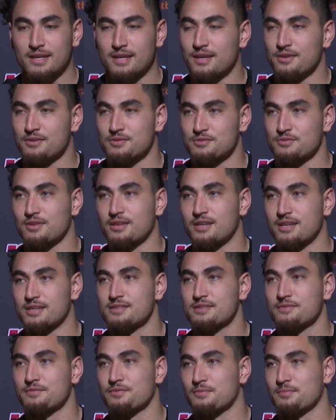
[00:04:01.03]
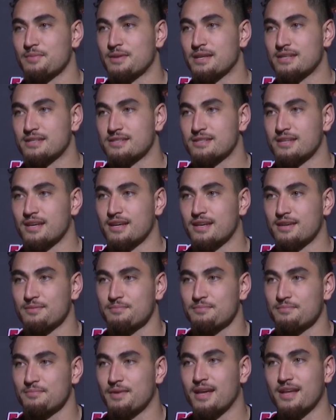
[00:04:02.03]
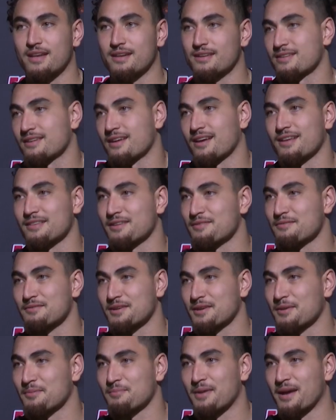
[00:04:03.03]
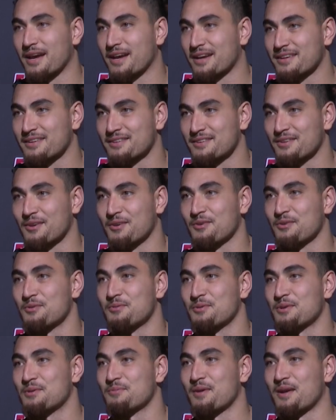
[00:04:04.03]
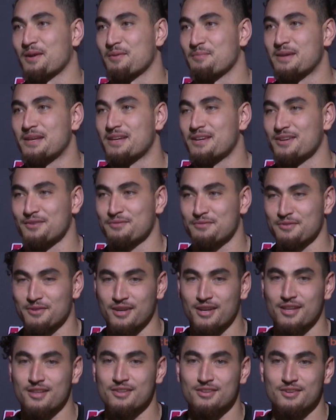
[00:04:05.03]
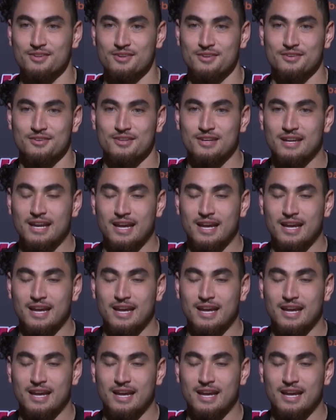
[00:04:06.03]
it was really easy for me to say, man, I'd love to come back. You know, who wouldn't want to be here for another year?